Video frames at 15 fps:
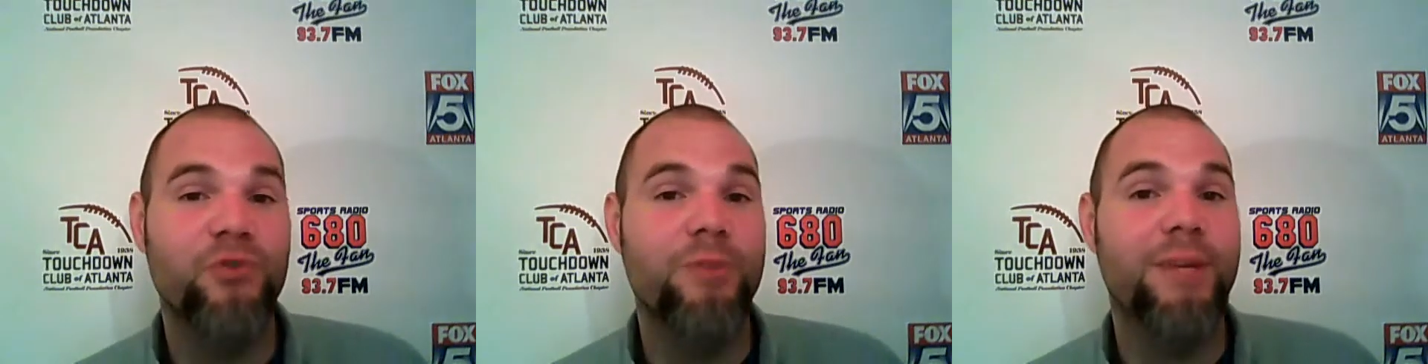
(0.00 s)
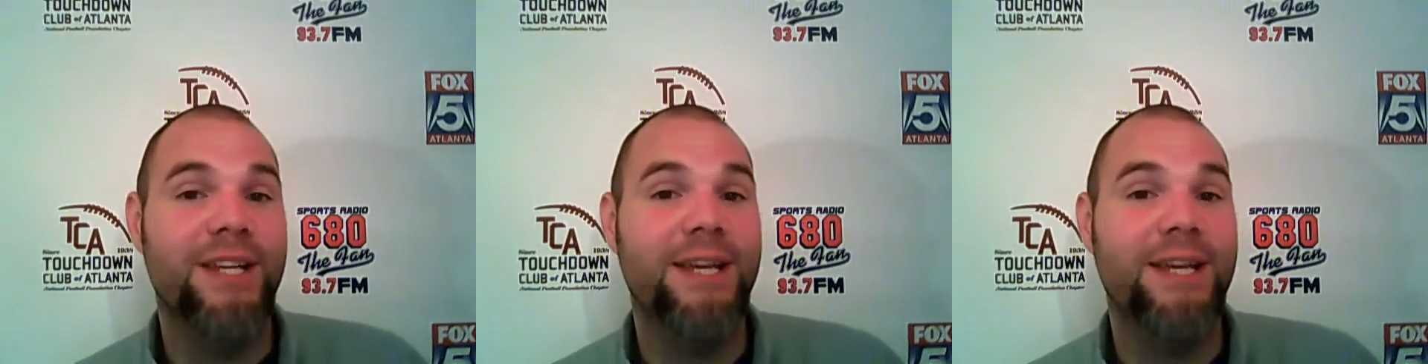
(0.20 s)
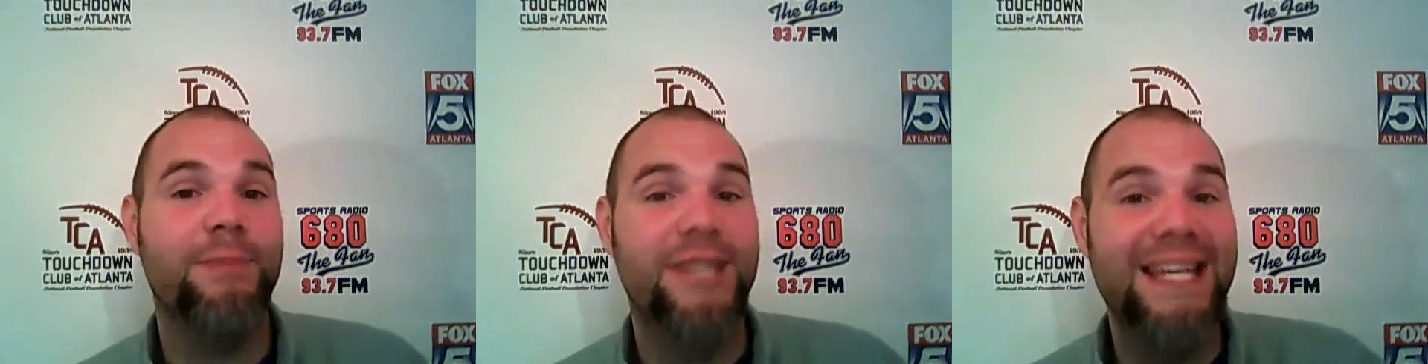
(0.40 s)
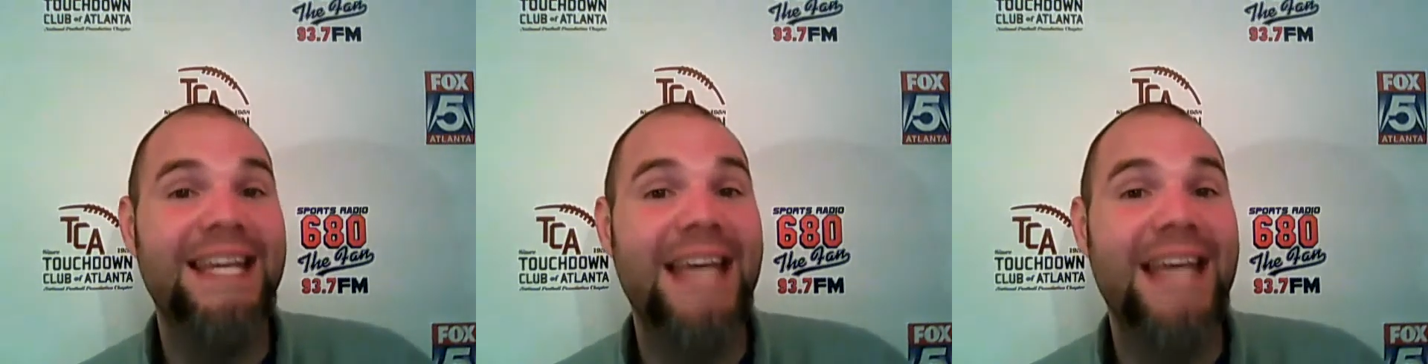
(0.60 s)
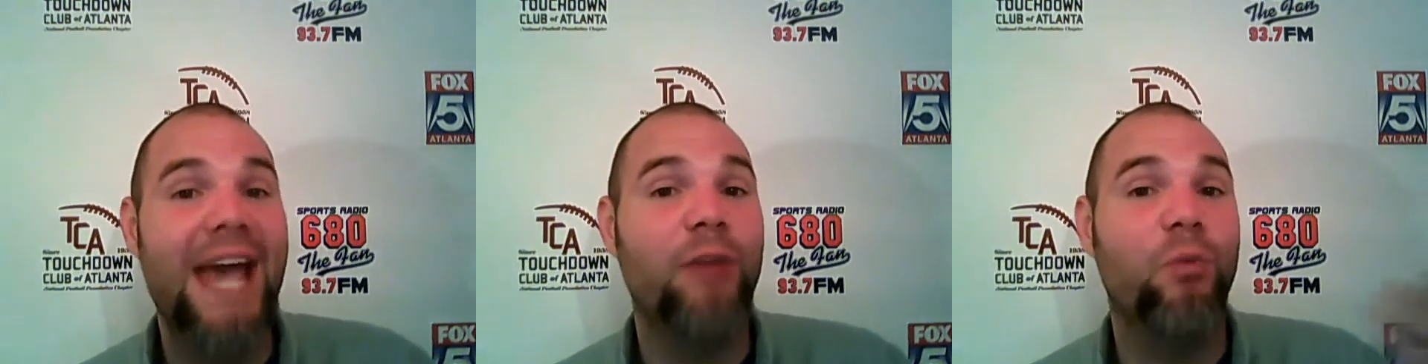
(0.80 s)
but Kim
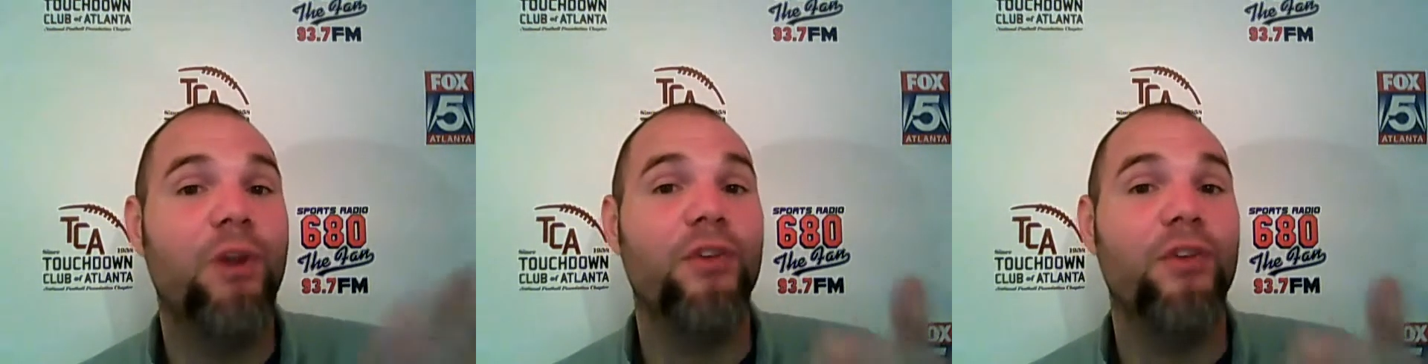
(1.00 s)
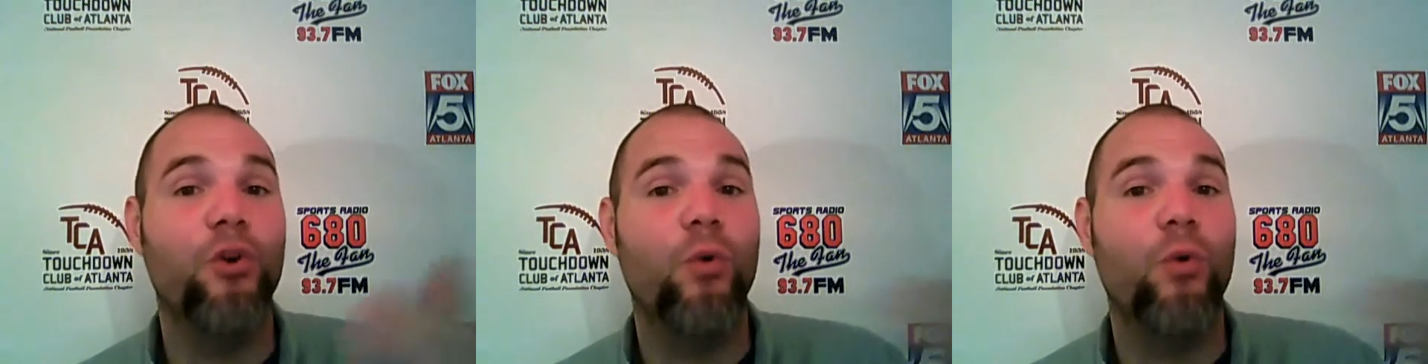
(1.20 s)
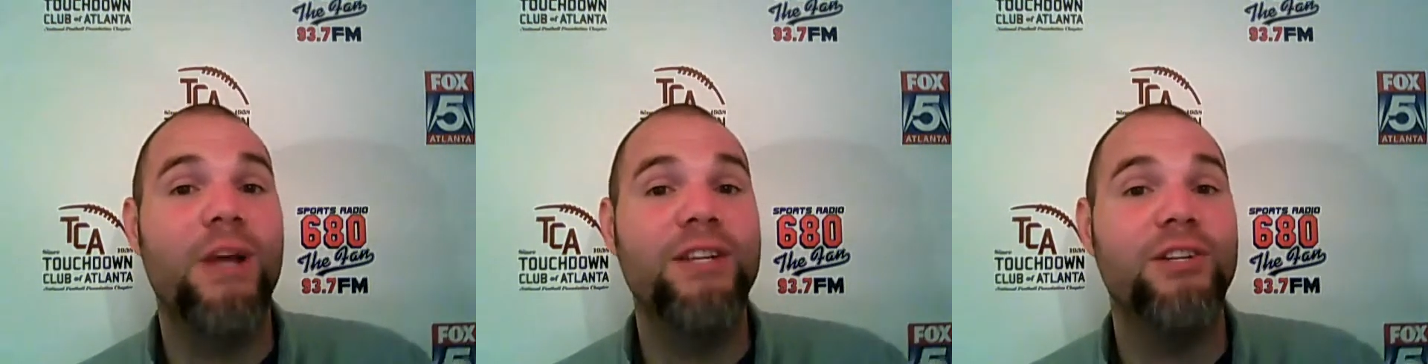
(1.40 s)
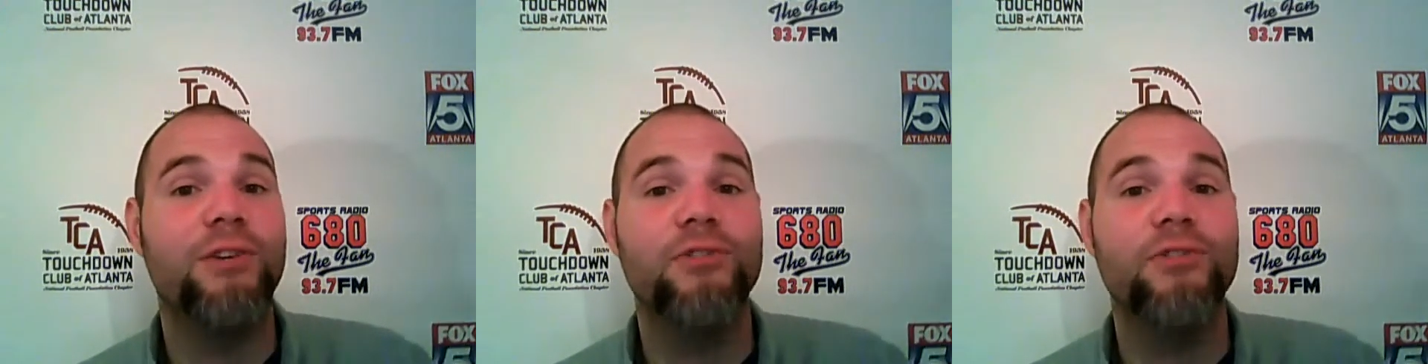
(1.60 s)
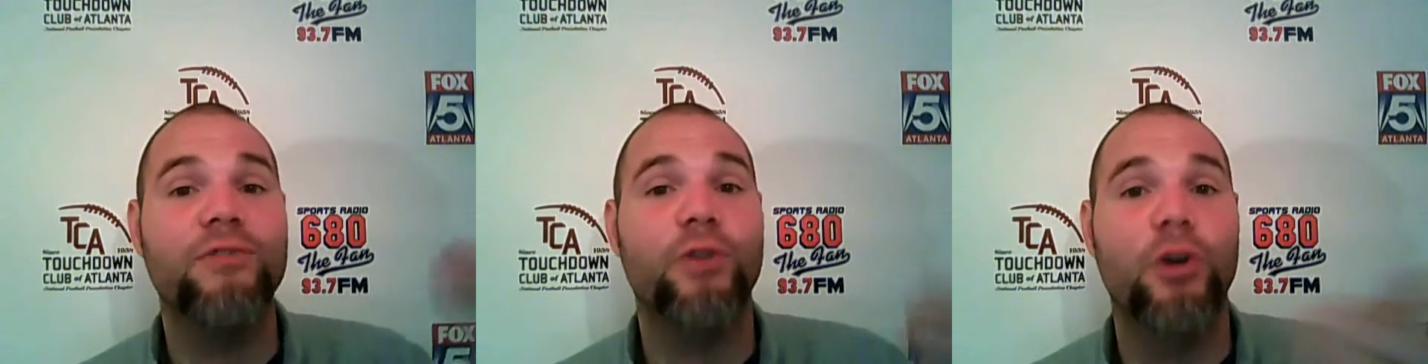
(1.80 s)
King had one of the great
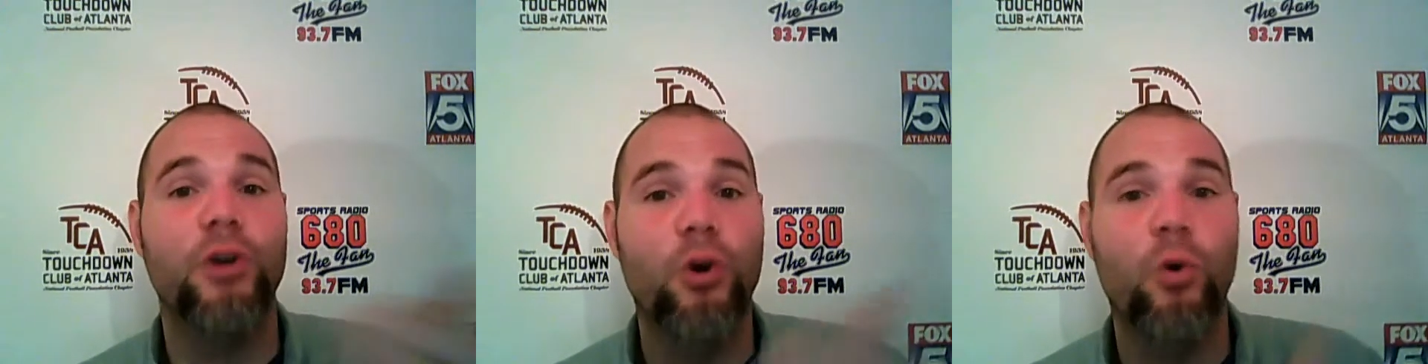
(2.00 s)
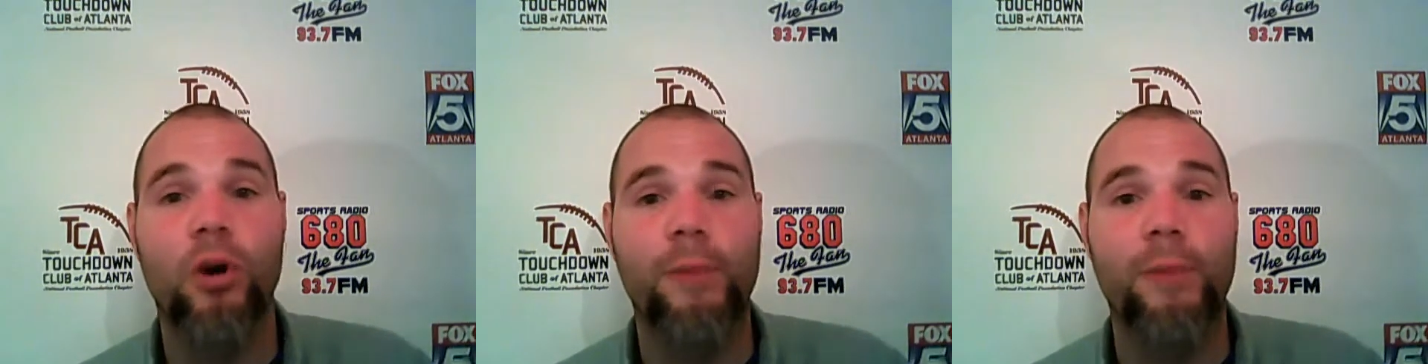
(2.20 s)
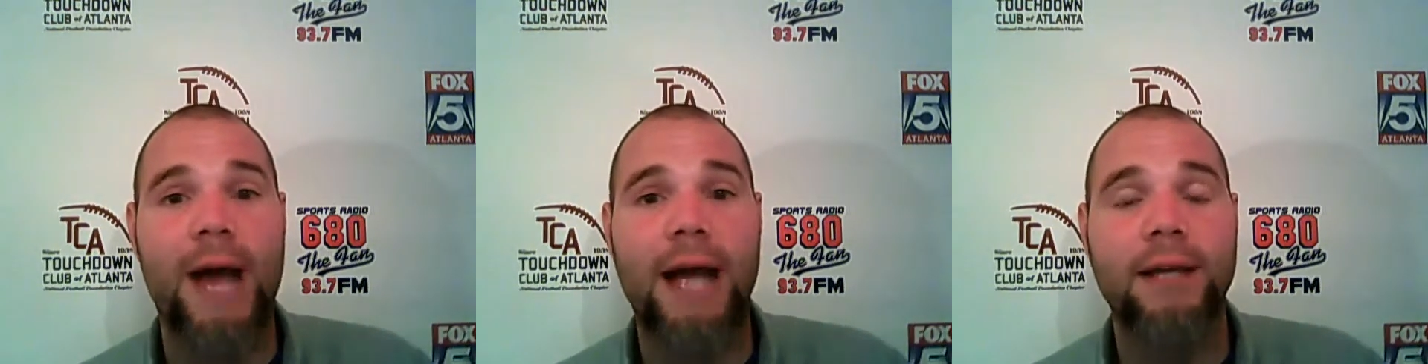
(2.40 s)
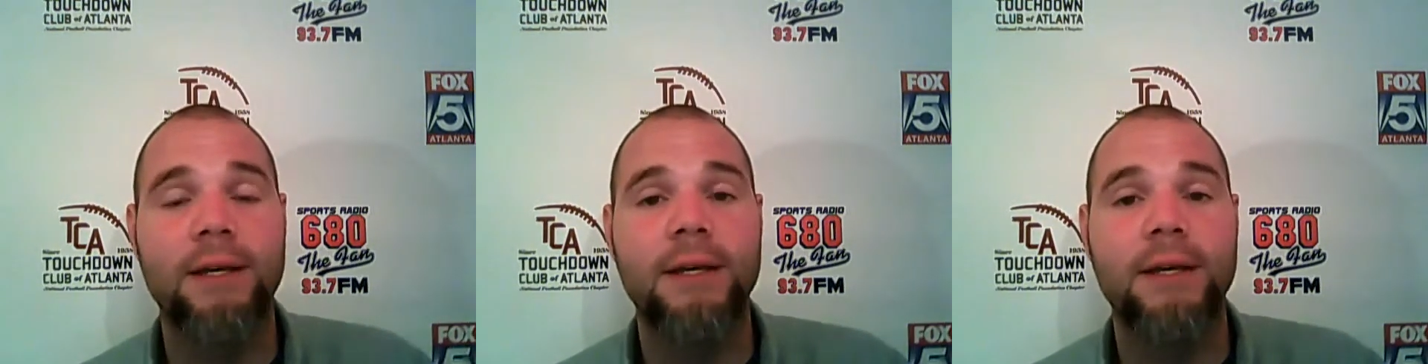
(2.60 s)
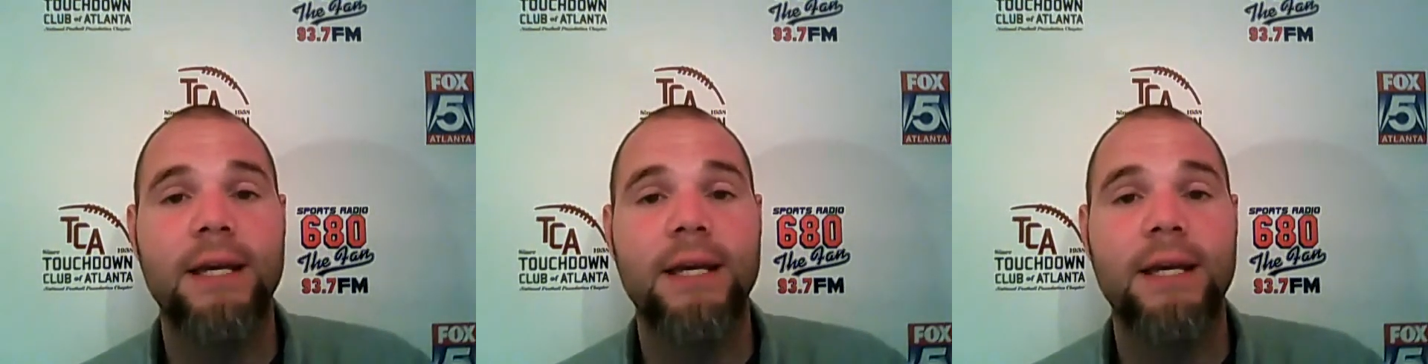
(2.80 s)
years for a quarterback